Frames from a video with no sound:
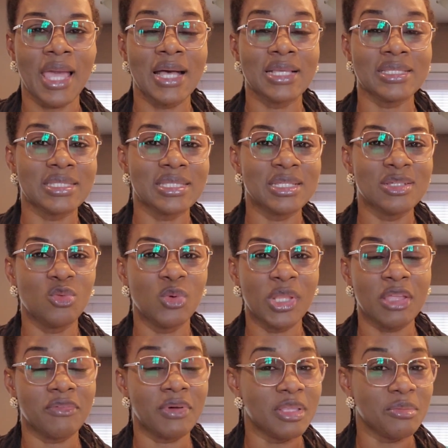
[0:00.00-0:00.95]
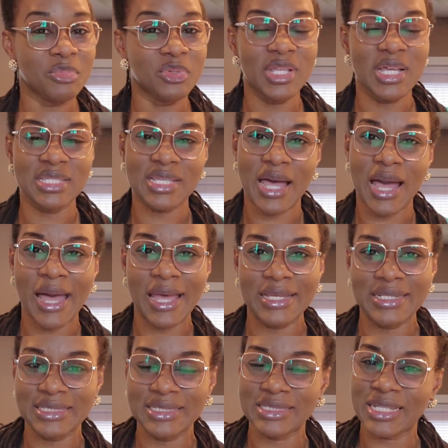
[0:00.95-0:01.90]
and see whatever the builders are
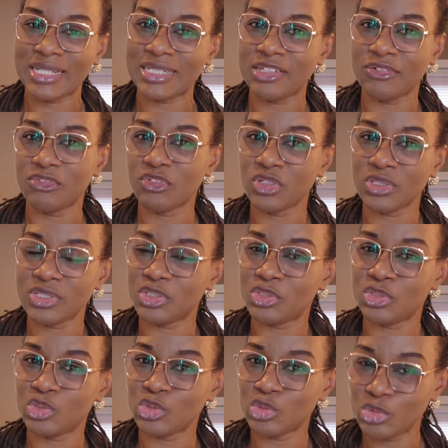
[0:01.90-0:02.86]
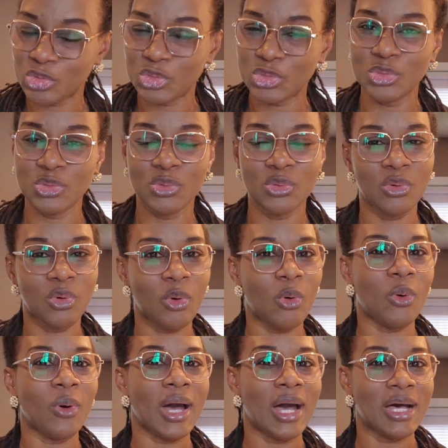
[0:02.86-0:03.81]
hiding that they've not shown you,
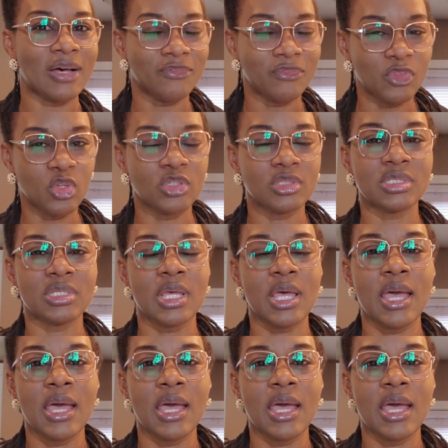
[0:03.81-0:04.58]
or have not,